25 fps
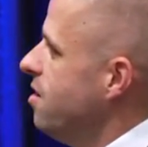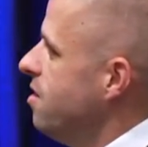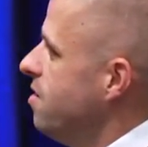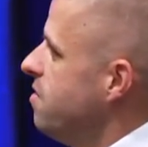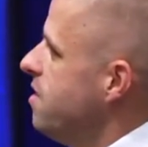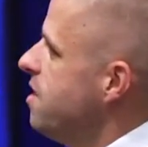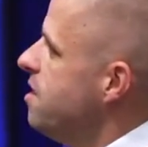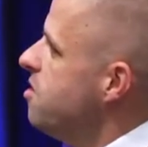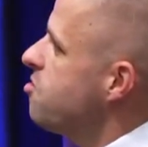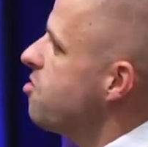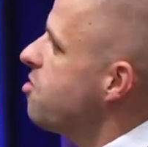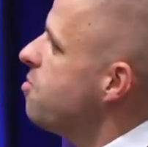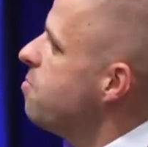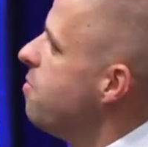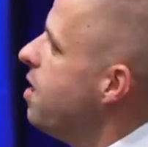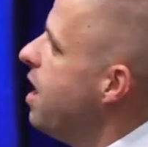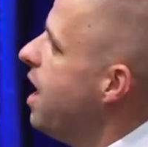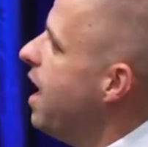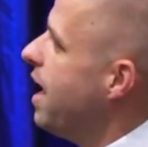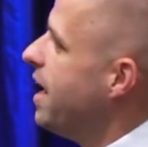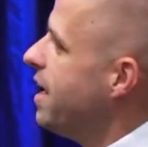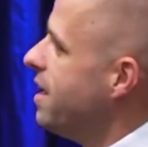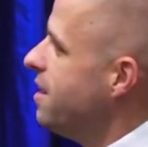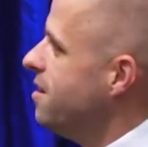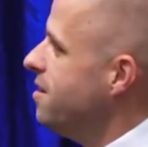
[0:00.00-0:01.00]
These are
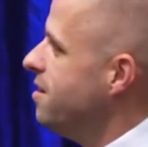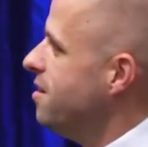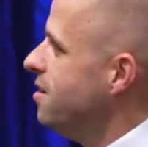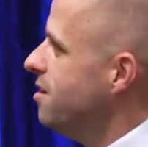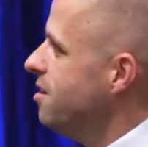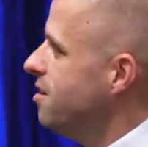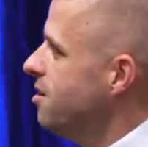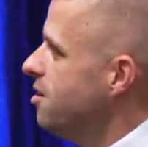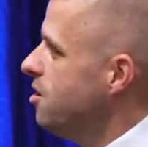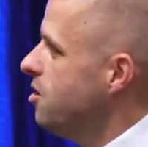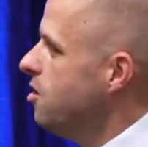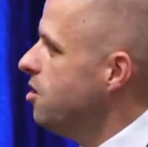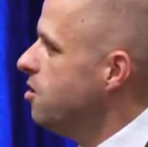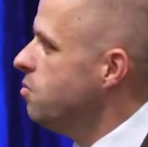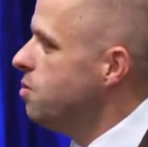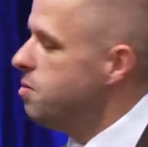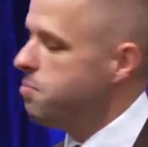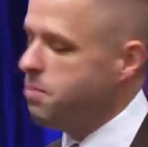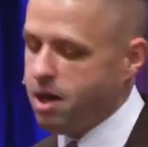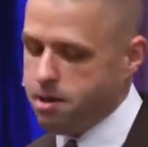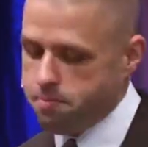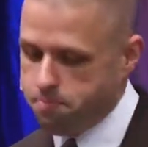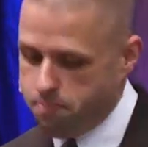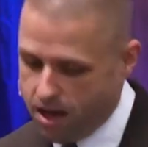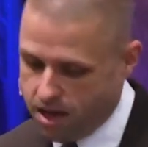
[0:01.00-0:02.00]
mine when
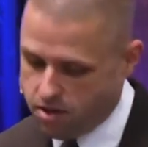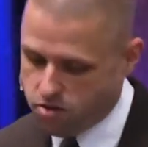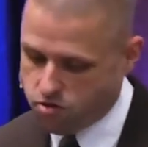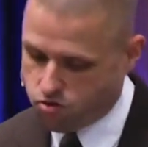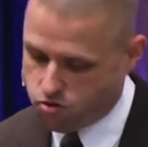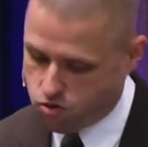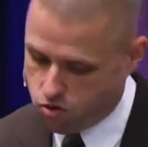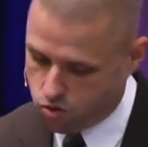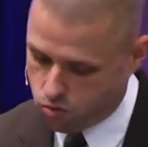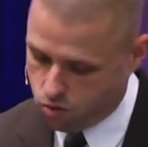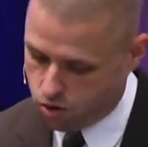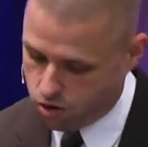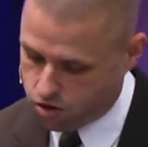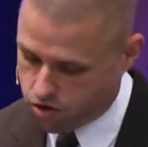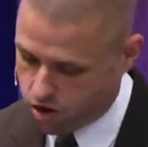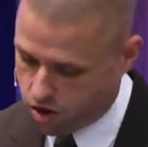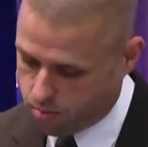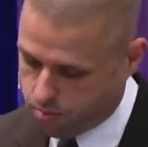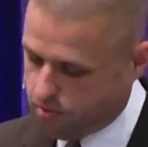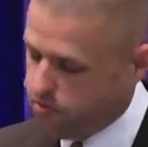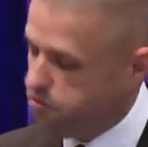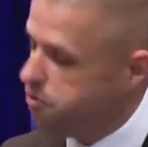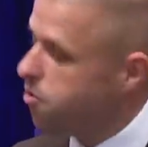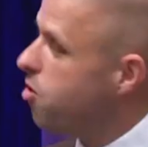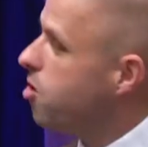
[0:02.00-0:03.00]
my best jewels are
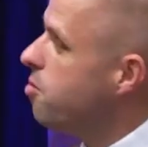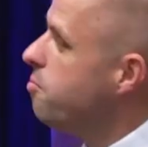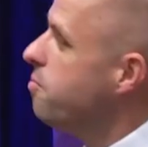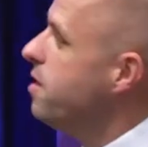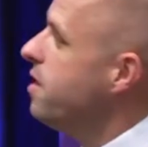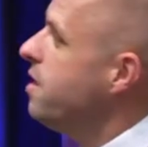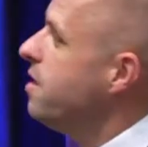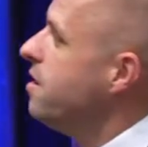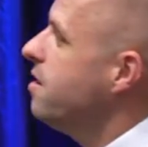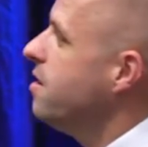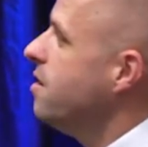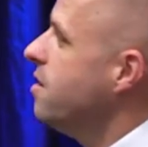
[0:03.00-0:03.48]
before me.